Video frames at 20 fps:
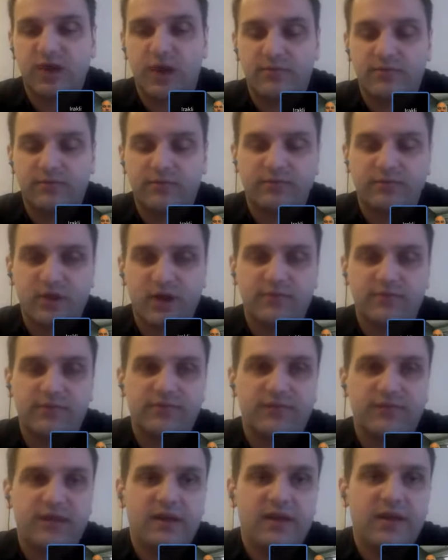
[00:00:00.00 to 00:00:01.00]

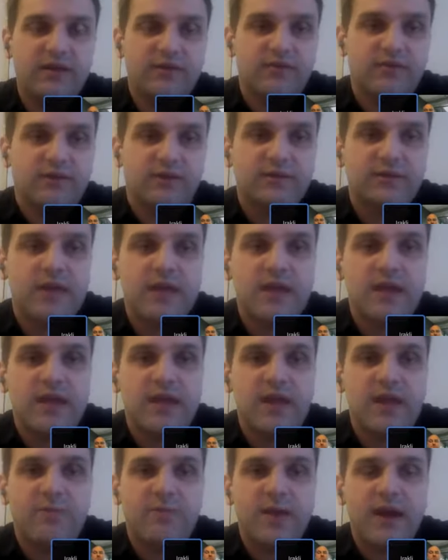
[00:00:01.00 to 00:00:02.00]
cryptography algorithm,
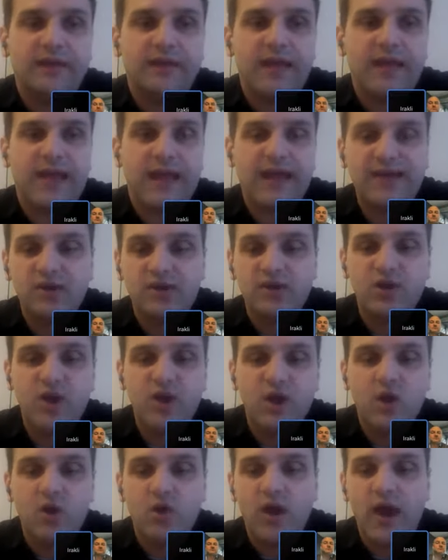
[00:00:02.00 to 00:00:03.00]
but I don't
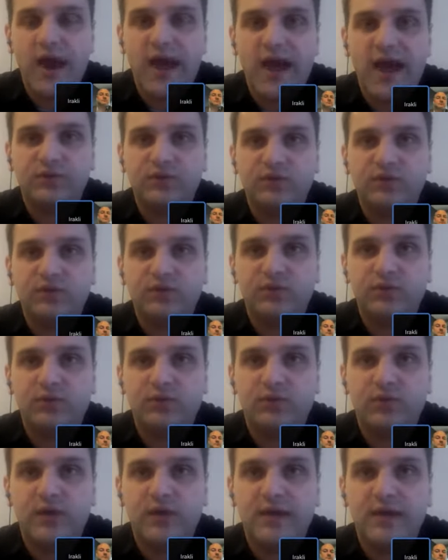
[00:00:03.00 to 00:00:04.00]
know how
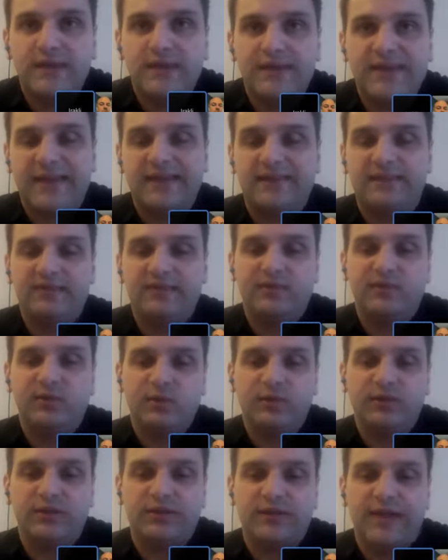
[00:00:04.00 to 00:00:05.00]
to get to
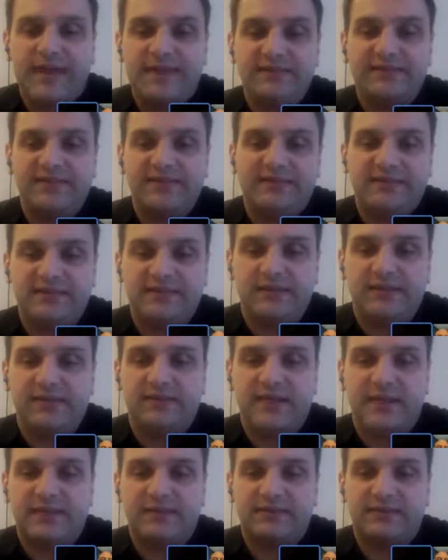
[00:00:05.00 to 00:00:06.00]
the entity
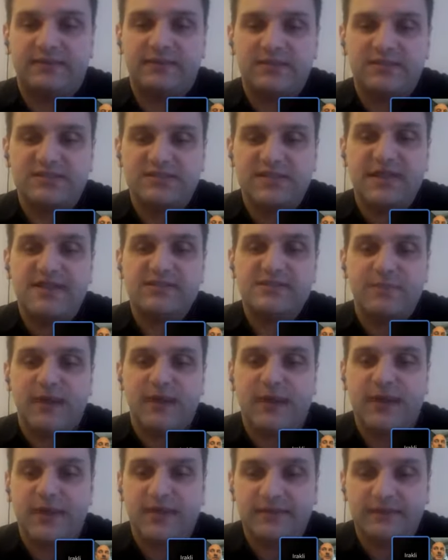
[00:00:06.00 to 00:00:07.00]
that stands
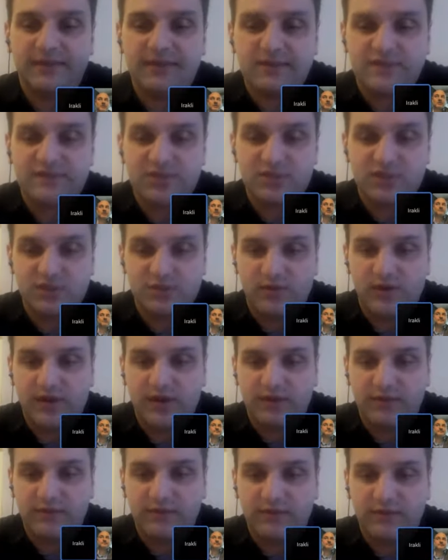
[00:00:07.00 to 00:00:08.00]
behind this GUID,
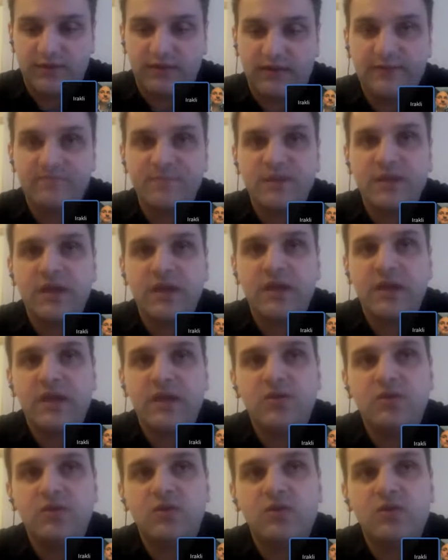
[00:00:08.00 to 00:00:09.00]
right?
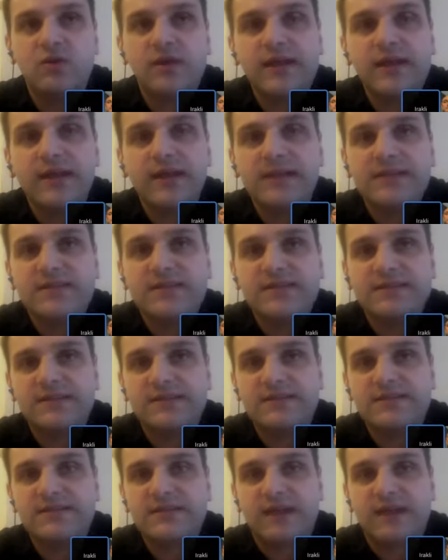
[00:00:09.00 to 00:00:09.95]
URL is this